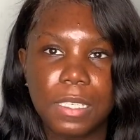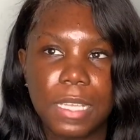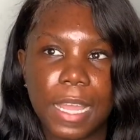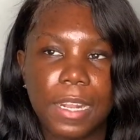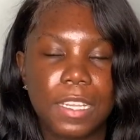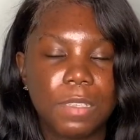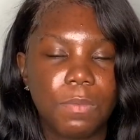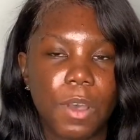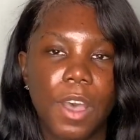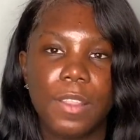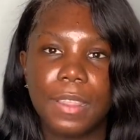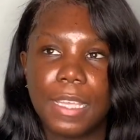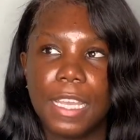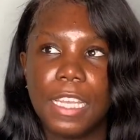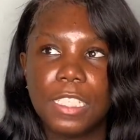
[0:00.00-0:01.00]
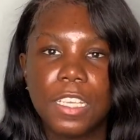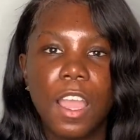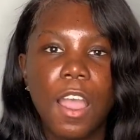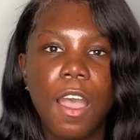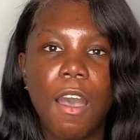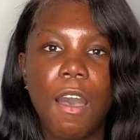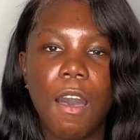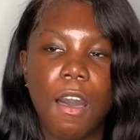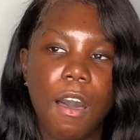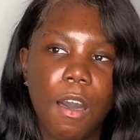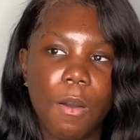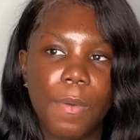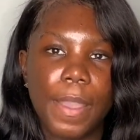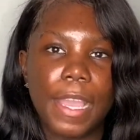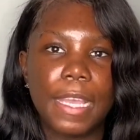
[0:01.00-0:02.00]
Like the small things
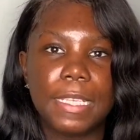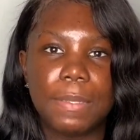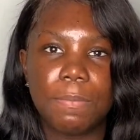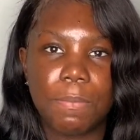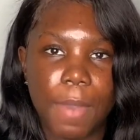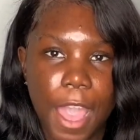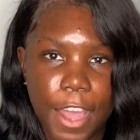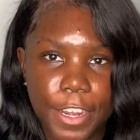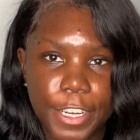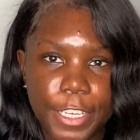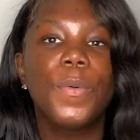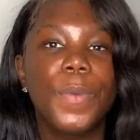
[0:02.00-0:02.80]
always matter.